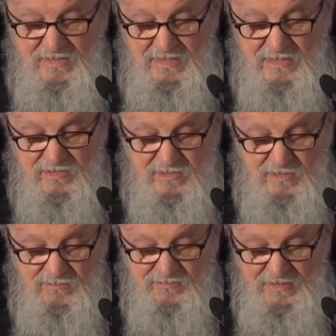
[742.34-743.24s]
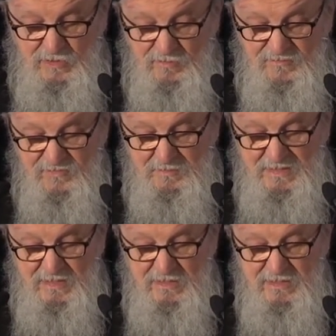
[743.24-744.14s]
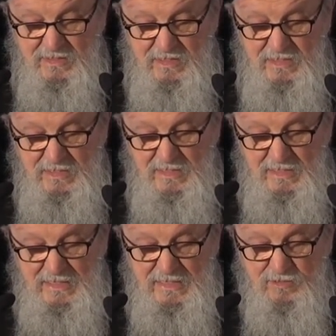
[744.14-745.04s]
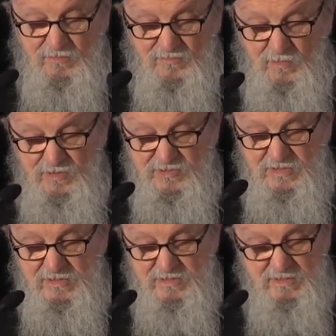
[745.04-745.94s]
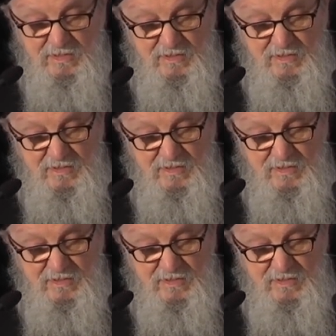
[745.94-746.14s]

there is freedom of spirit and of conscience,